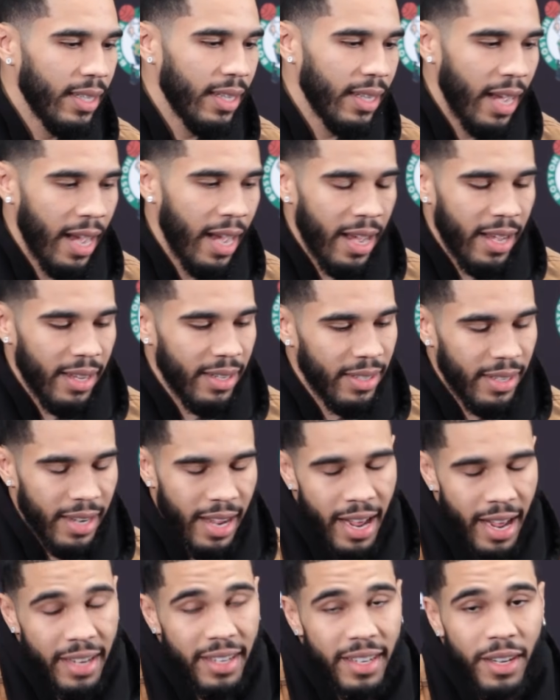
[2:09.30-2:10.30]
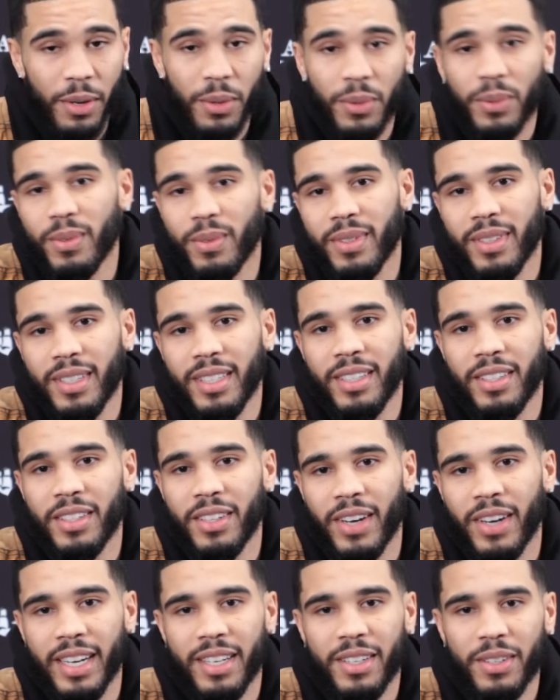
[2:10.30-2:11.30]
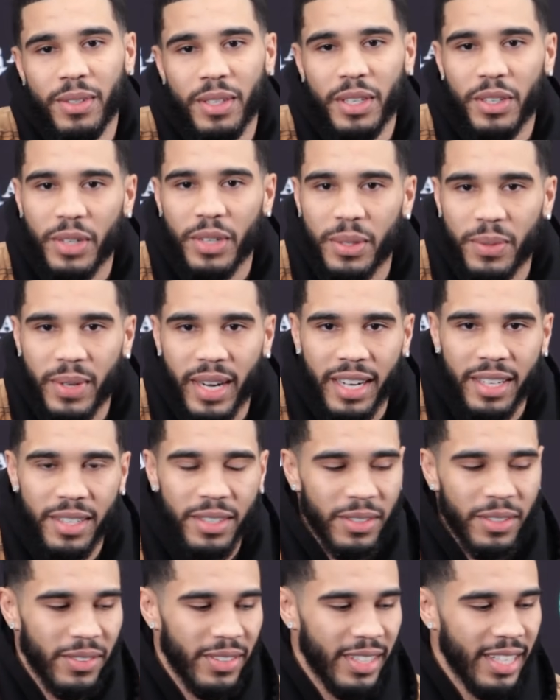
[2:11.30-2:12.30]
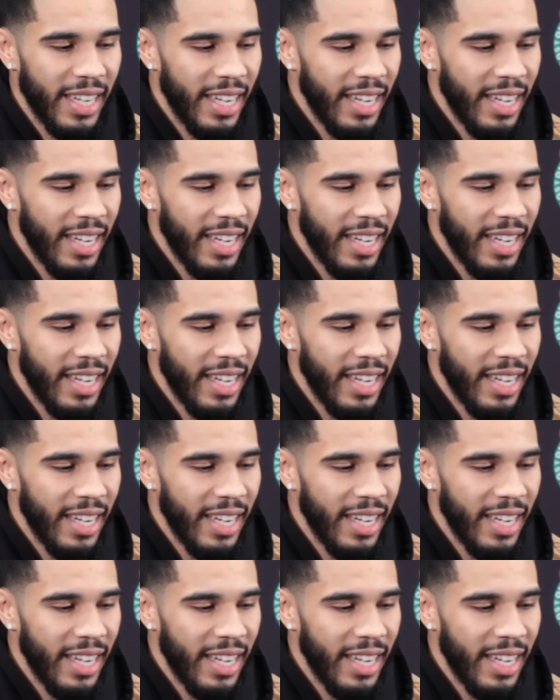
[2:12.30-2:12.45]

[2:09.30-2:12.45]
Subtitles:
I've been in the